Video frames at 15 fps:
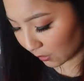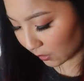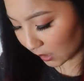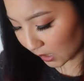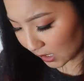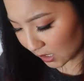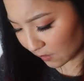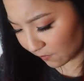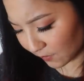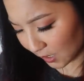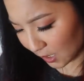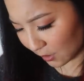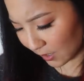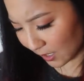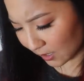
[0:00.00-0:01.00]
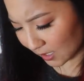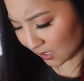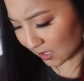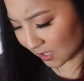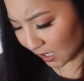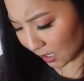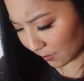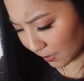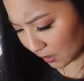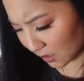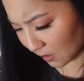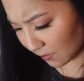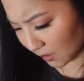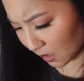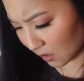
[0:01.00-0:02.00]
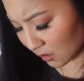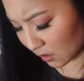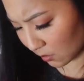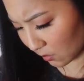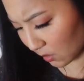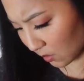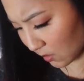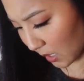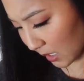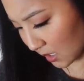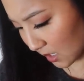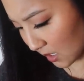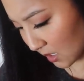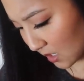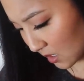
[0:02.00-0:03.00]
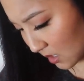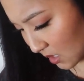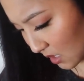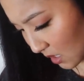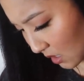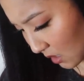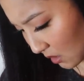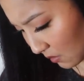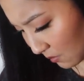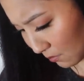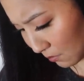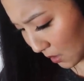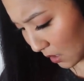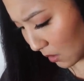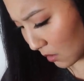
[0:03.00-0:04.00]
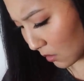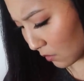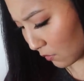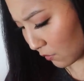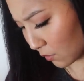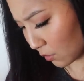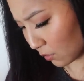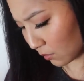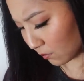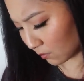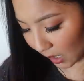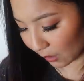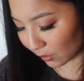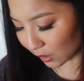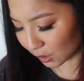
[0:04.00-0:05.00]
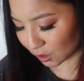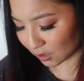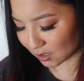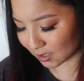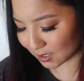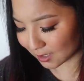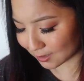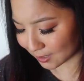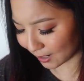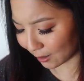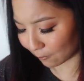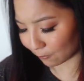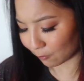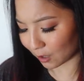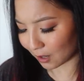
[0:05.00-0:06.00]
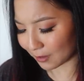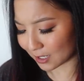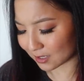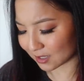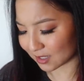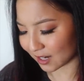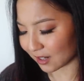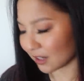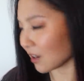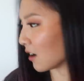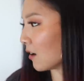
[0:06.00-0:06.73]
really need to figure out a setup or something so you guys can see me eat the food. I really should sit down. Why am I standing